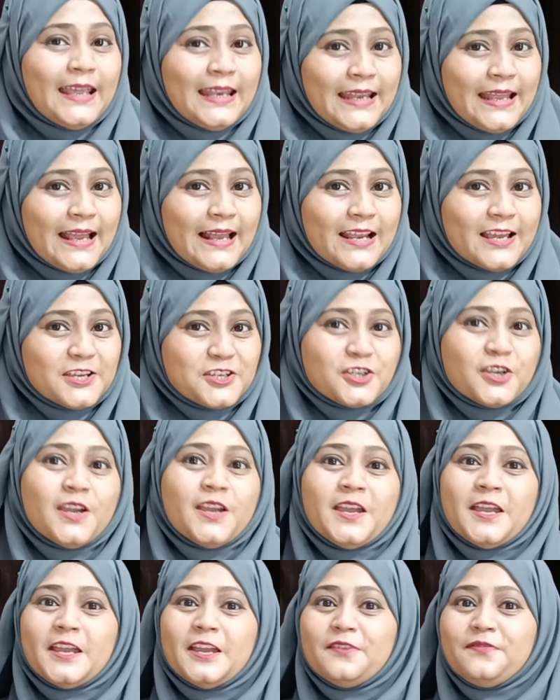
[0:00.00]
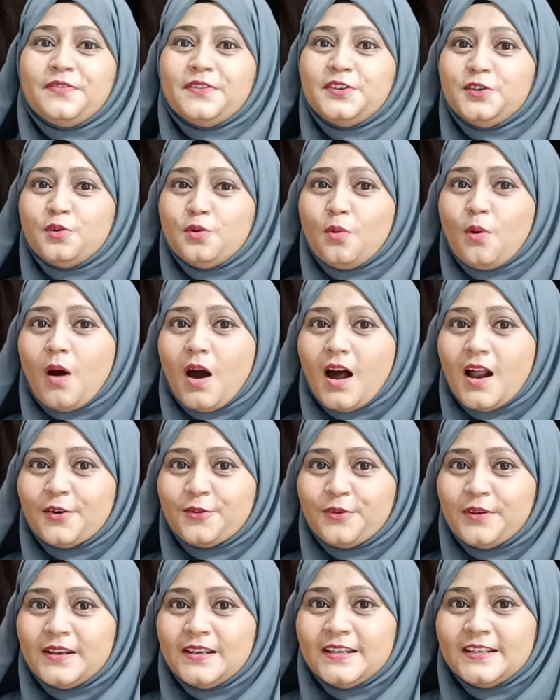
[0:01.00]
in English, if you are
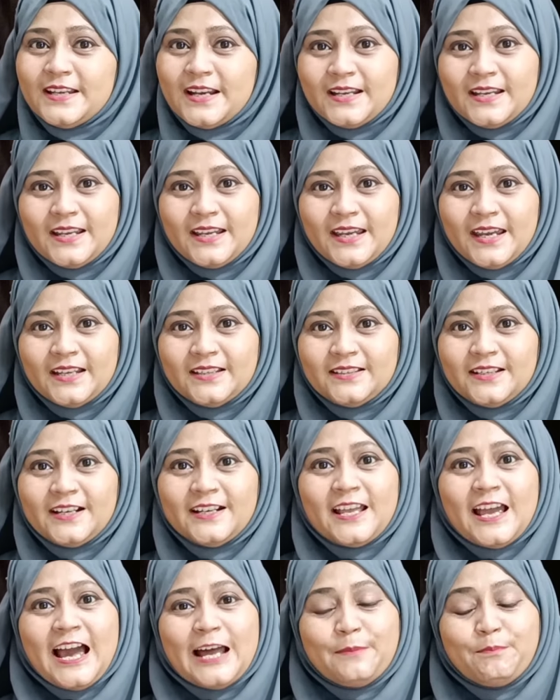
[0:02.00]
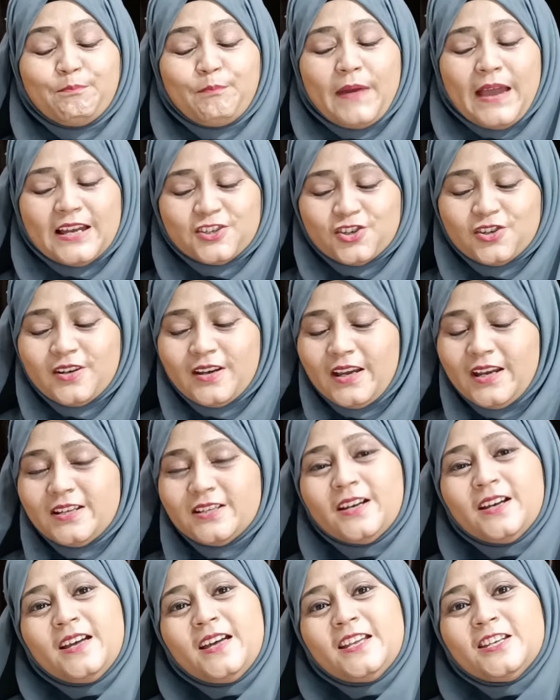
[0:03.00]
really dedicated and passionate
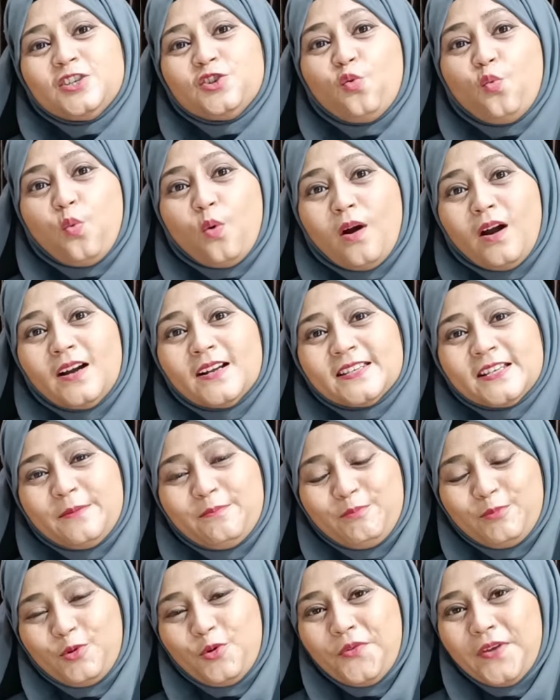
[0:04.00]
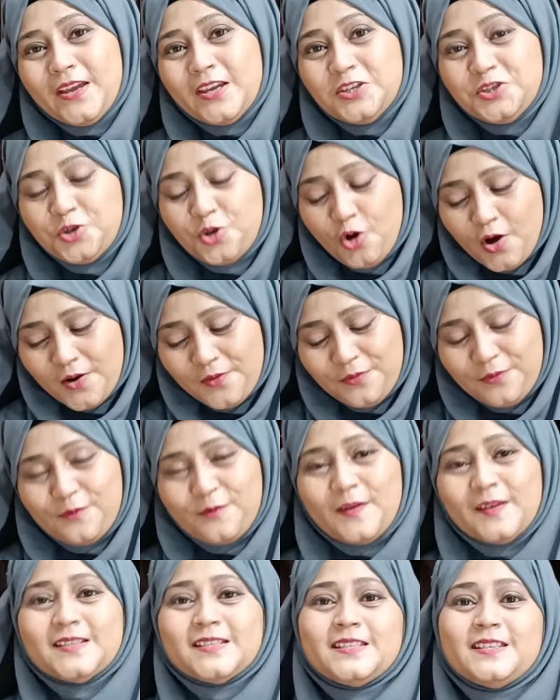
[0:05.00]
towards improving your
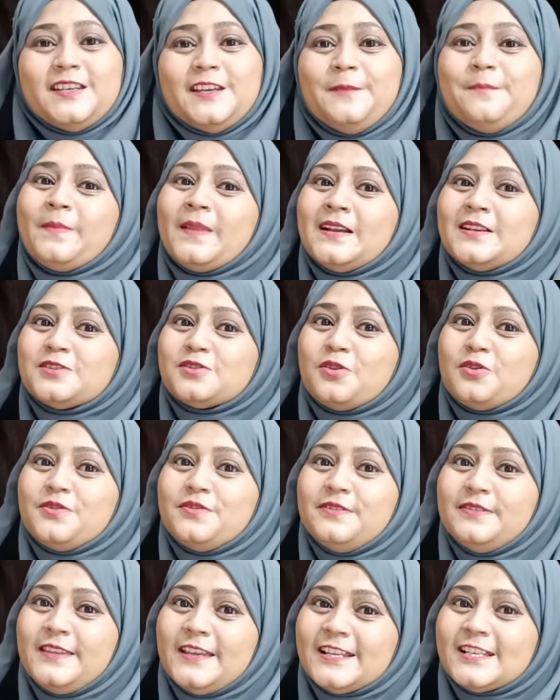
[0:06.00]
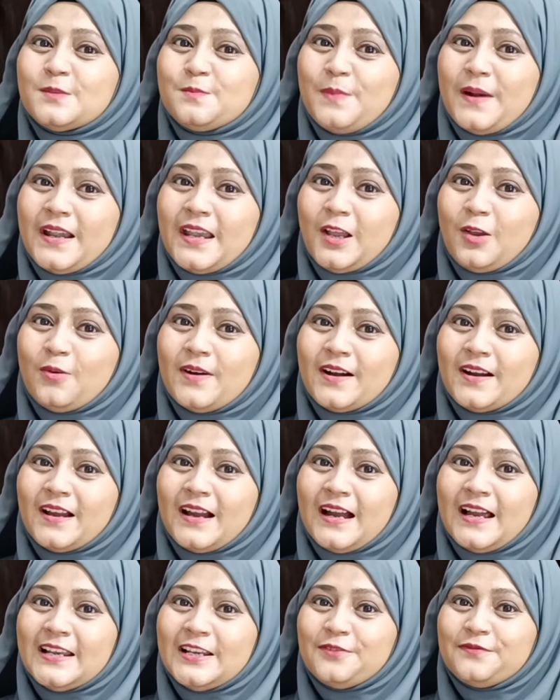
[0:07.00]
fluency. So this particular
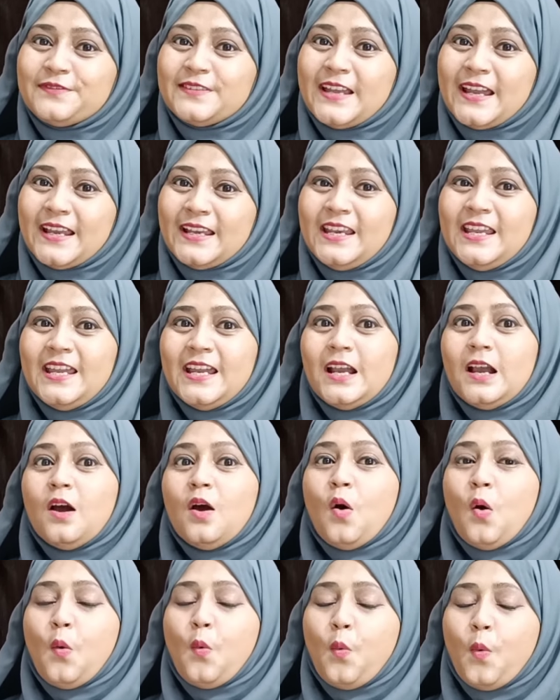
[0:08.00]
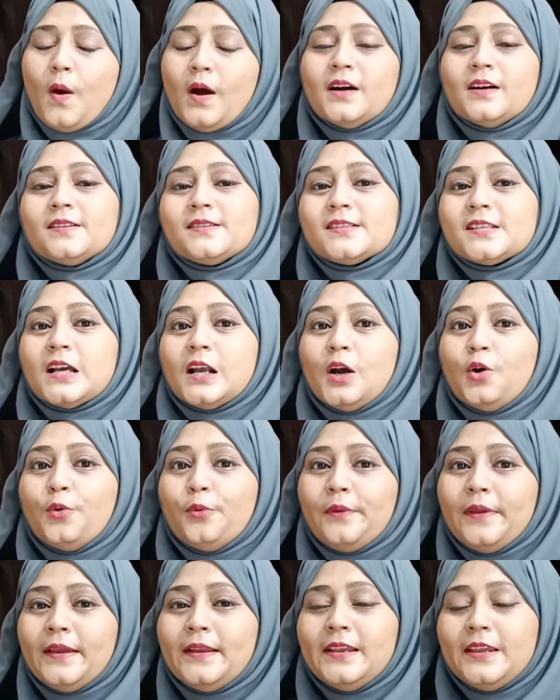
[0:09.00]
kind of technique works
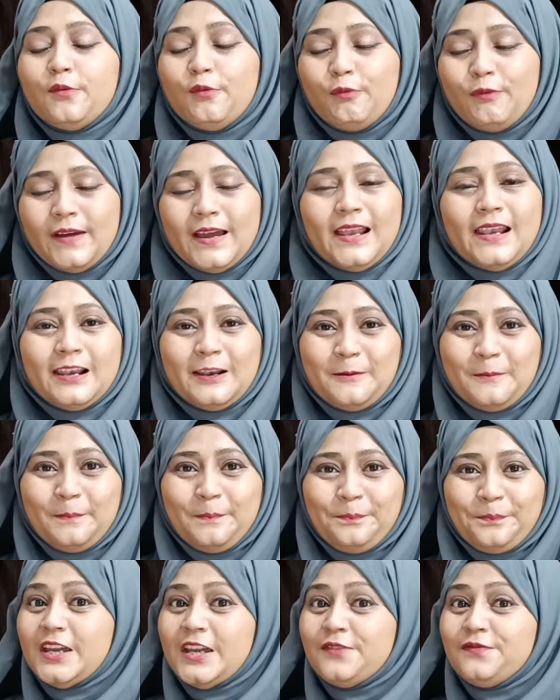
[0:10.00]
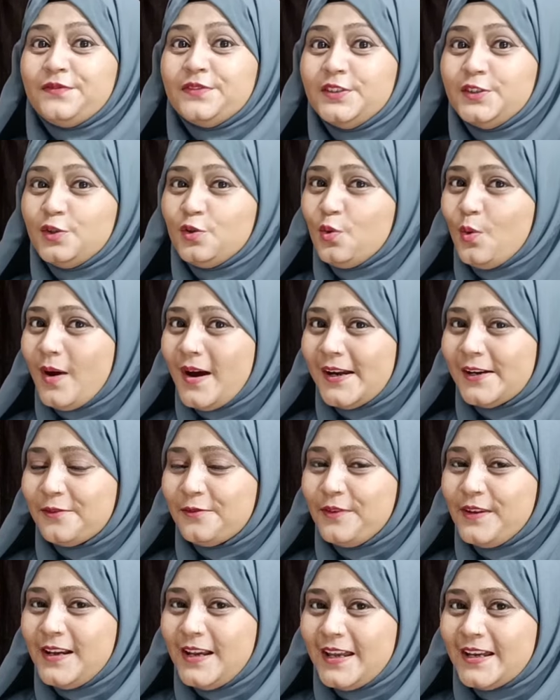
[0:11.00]
really well. If you are
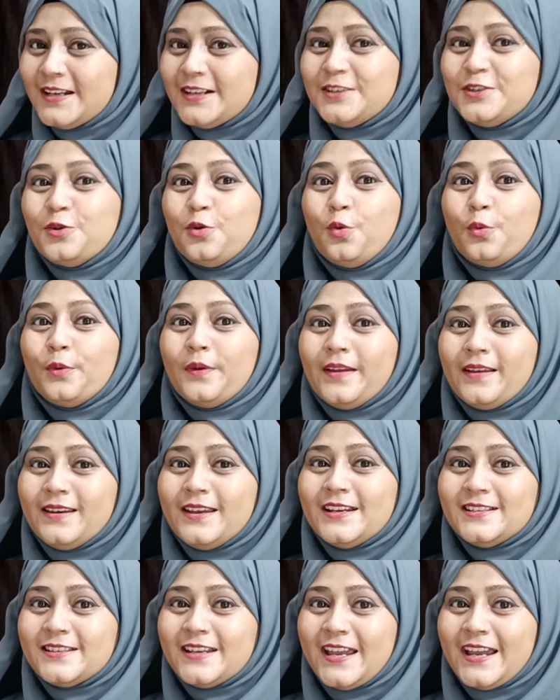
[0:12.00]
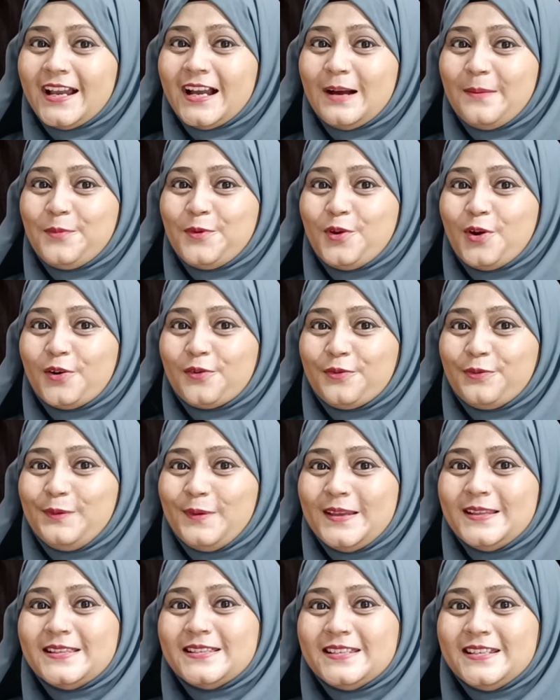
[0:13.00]
willing to really take up your
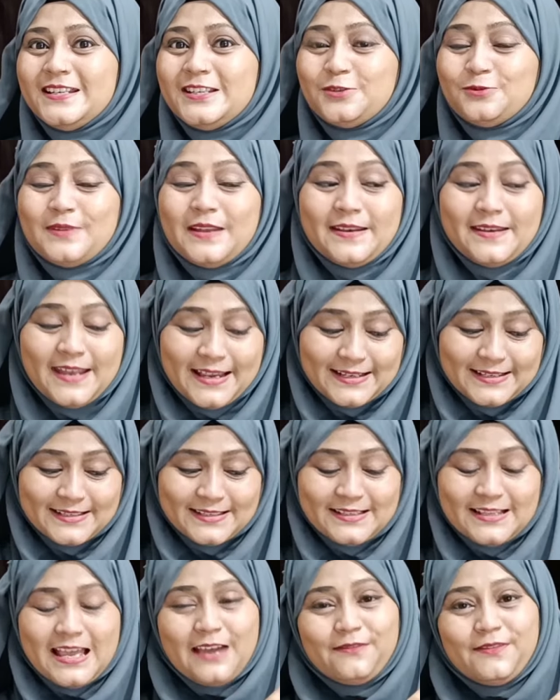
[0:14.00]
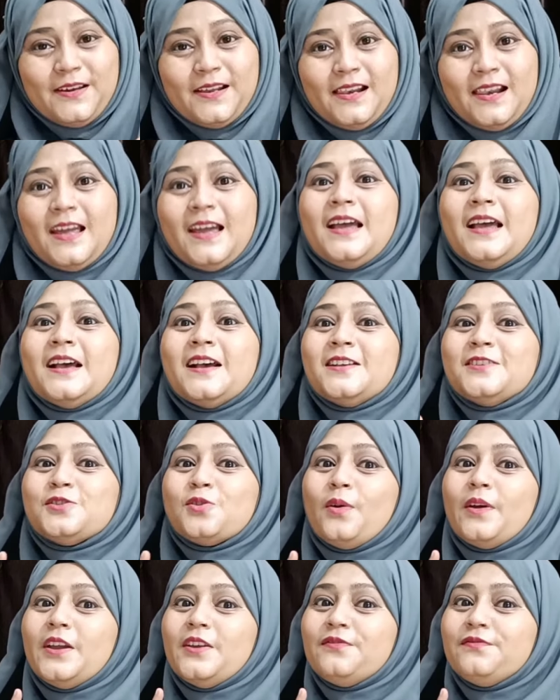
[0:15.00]
fluency to the next level,
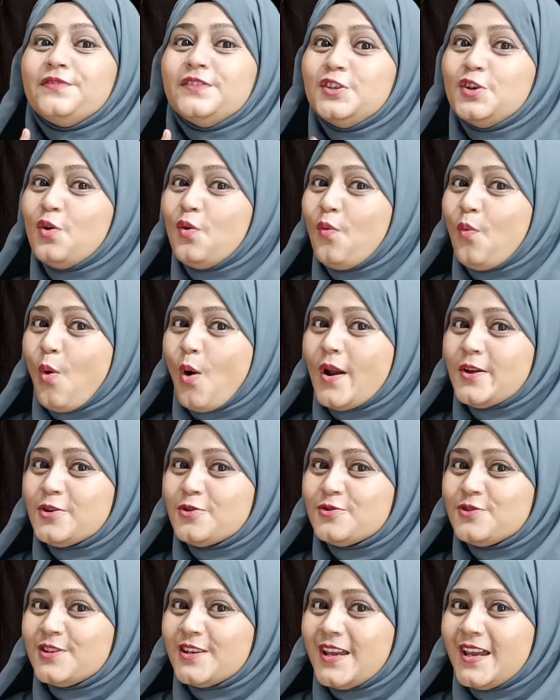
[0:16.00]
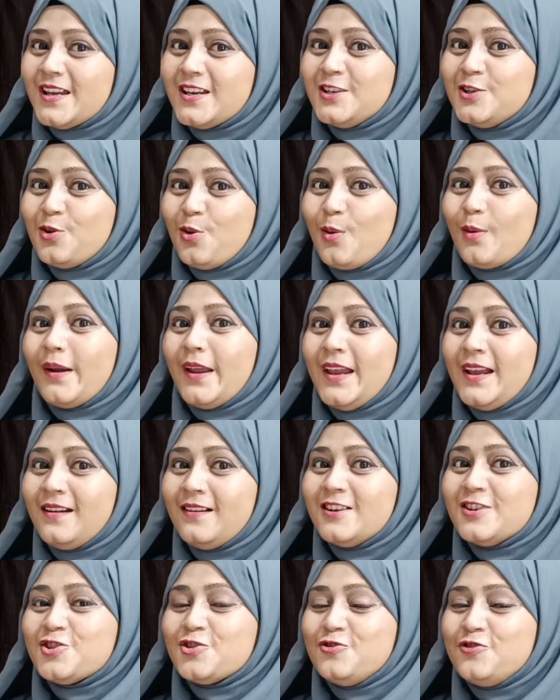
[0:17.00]
so if you want to take your
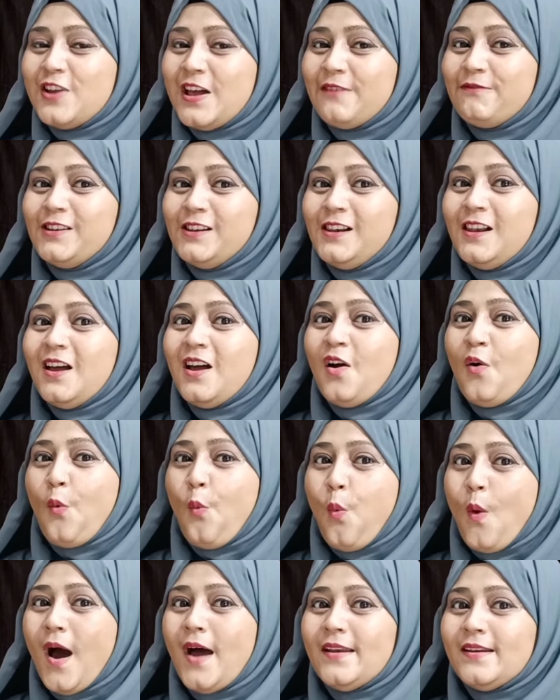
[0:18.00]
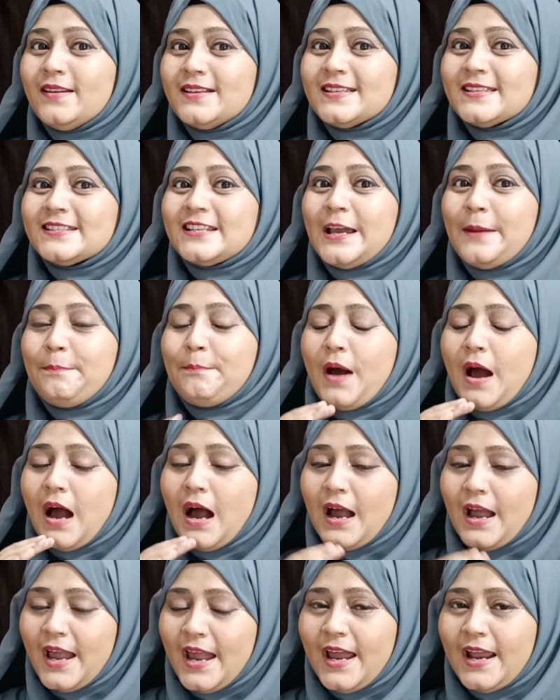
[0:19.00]
English level one step
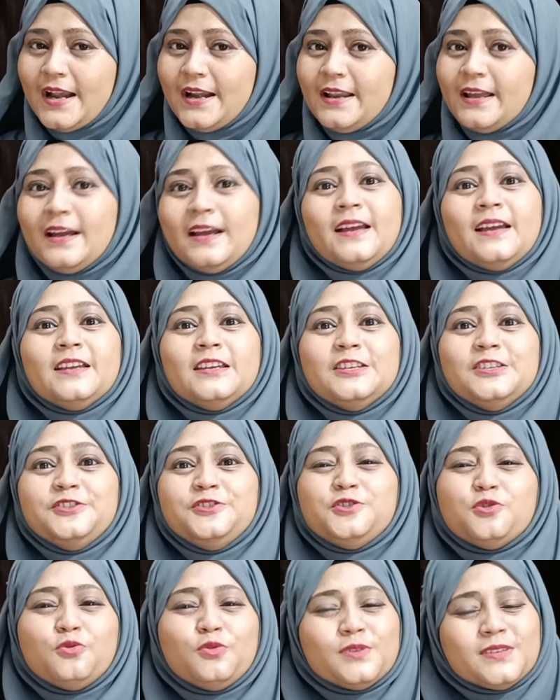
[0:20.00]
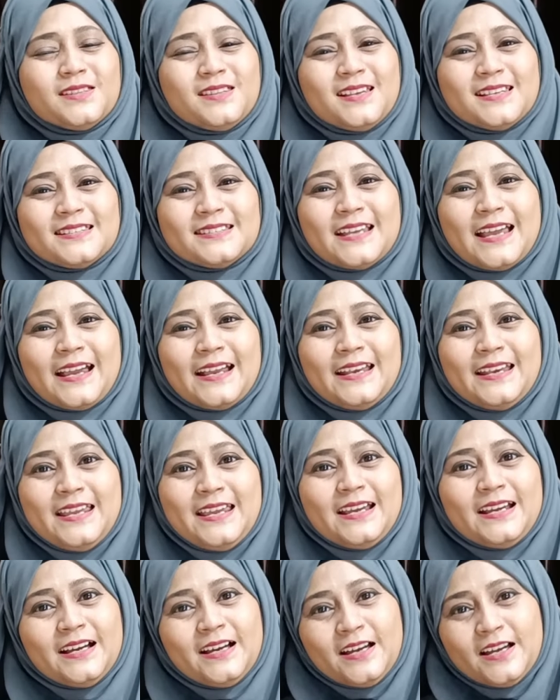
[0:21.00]
ahead, use this
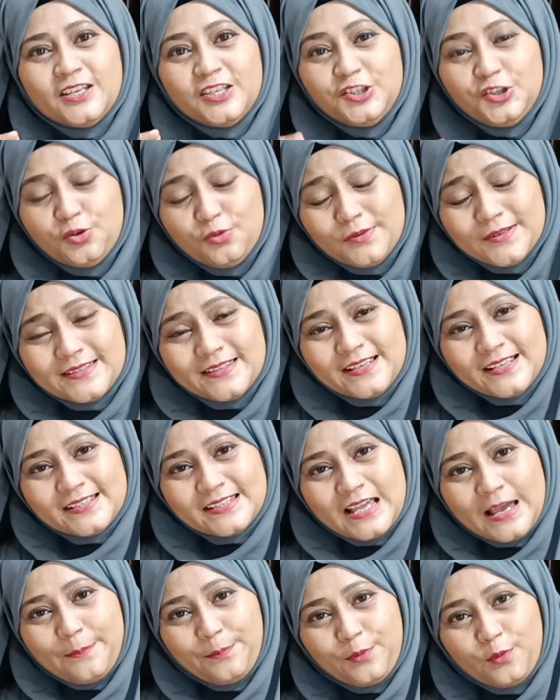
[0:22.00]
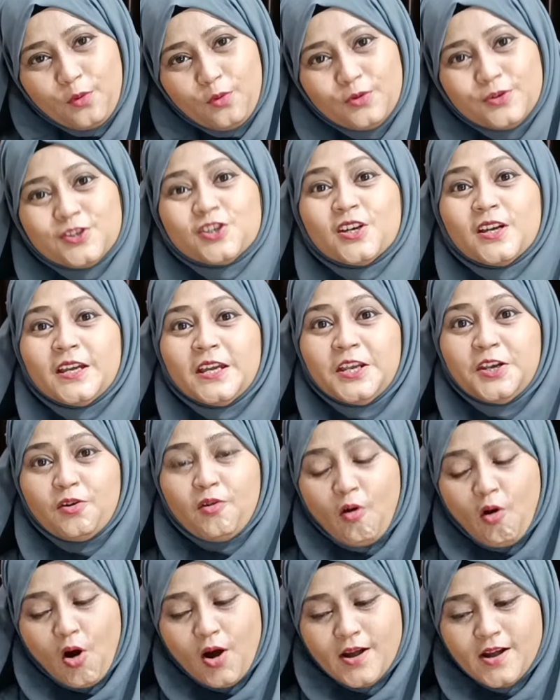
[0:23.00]
technique, use this approach in
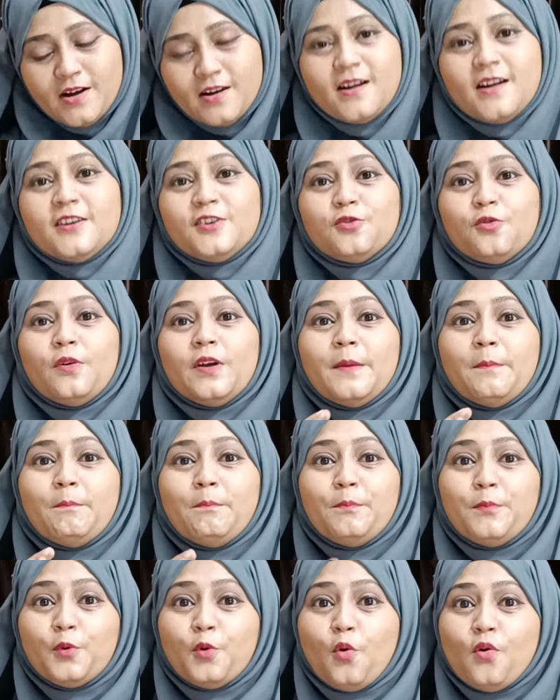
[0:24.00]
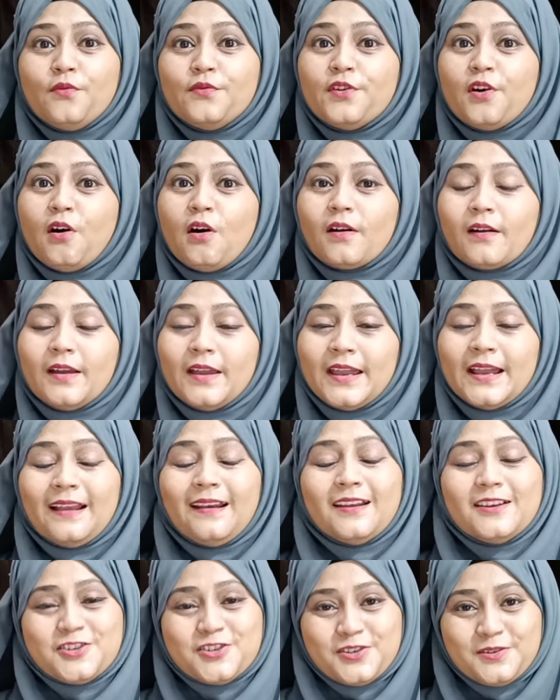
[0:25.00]
order to improve your
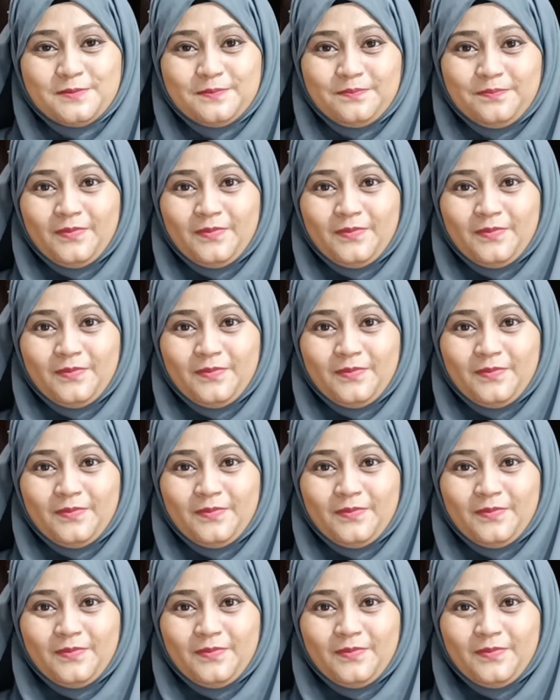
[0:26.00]
English.